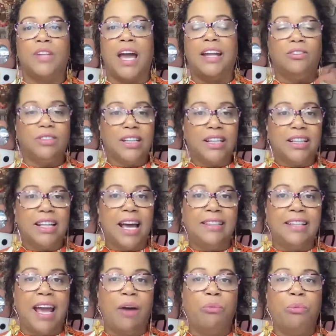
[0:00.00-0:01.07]
I don't get a
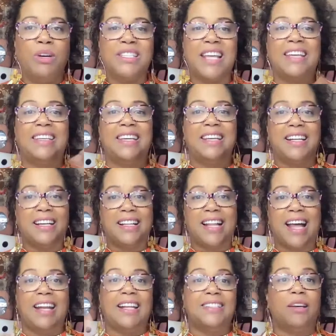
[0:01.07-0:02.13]
lot. Now, once I get a
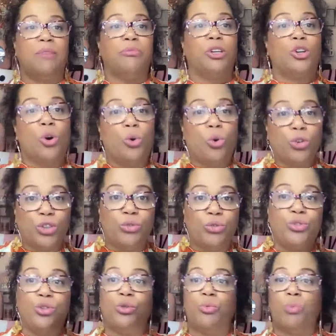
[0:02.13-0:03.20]
client, I tell them to go on
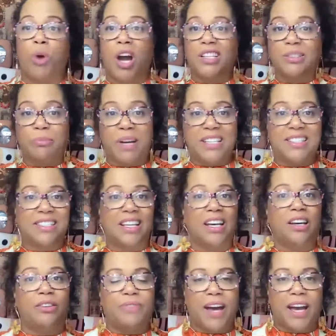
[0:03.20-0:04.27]
YouTube, watch my stuff.